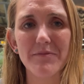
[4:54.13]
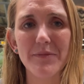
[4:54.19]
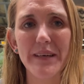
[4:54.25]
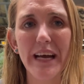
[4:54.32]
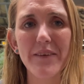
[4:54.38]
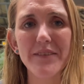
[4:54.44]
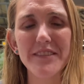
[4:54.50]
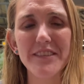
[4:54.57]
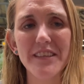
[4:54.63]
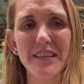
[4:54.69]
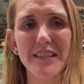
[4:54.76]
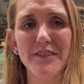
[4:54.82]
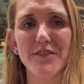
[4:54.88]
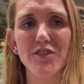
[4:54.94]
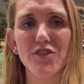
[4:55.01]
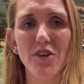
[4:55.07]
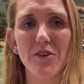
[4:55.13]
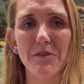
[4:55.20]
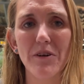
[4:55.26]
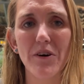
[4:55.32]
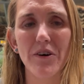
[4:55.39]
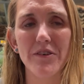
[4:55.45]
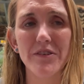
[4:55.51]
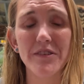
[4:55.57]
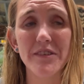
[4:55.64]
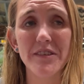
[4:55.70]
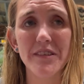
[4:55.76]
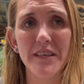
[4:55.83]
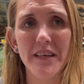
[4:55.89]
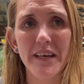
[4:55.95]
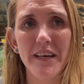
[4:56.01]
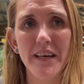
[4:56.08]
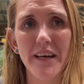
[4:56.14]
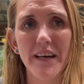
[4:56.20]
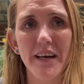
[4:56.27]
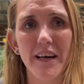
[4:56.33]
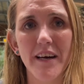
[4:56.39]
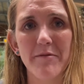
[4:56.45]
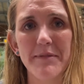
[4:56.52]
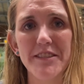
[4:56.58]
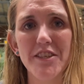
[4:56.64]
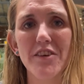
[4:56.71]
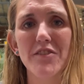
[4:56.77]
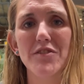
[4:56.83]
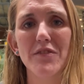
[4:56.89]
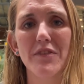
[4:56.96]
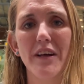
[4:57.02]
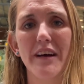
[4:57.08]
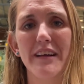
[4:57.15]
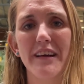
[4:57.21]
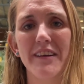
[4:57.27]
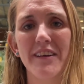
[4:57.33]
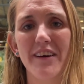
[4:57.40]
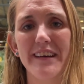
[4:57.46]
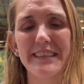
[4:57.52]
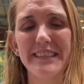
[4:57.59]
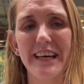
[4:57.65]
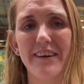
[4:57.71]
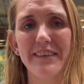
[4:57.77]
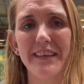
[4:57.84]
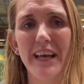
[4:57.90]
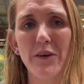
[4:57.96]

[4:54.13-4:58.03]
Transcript: We haven't done this for so long. In terms of like a night out.